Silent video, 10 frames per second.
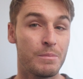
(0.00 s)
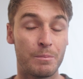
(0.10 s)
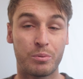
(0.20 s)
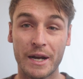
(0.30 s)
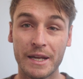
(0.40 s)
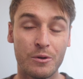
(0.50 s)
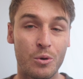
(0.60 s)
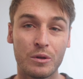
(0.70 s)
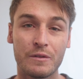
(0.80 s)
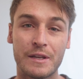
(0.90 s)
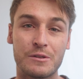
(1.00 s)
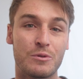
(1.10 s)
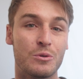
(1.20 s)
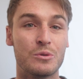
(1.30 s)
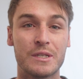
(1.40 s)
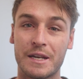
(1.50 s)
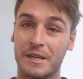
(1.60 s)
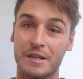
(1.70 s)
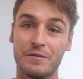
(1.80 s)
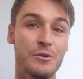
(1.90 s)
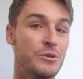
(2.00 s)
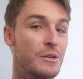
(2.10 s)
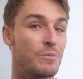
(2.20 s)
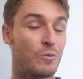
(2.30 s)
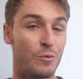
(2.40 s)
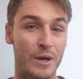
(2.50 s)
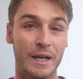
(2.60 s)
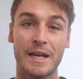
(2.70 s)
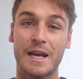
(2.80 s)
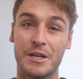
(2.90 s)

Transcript: but breaking all of these rules can give you some really